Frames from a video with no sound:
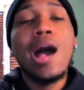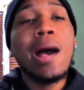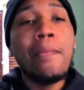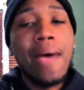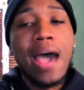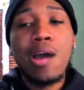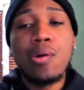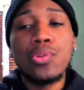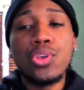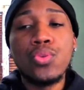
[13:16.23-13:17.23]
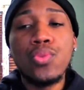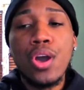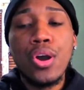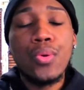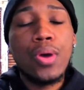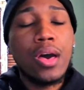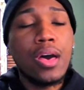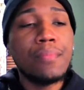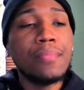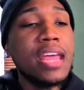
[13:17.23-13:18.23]
about, you know,
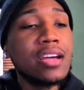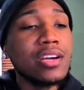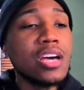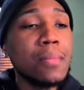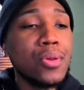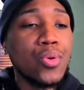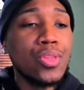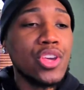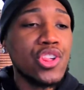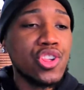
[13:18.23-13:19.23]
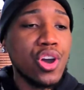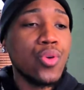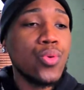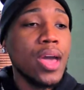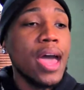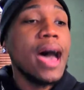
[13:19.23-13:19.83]
um, Nneka coming on this show.